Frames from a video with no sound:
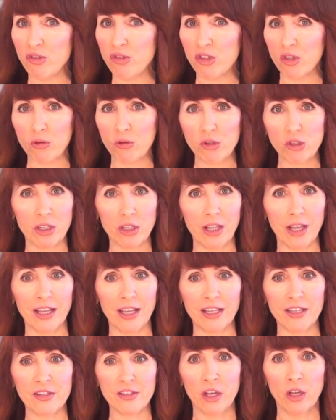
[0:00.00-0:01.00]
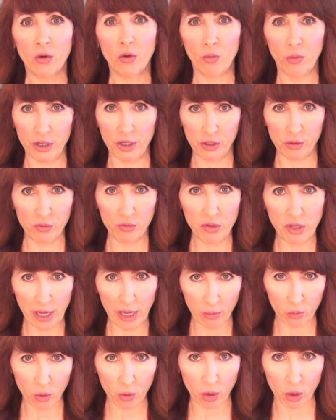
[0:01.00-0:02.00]
socialize, where you
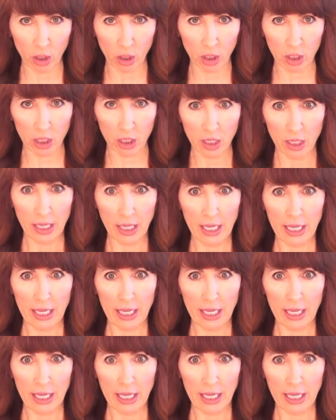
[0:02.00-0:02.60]
network.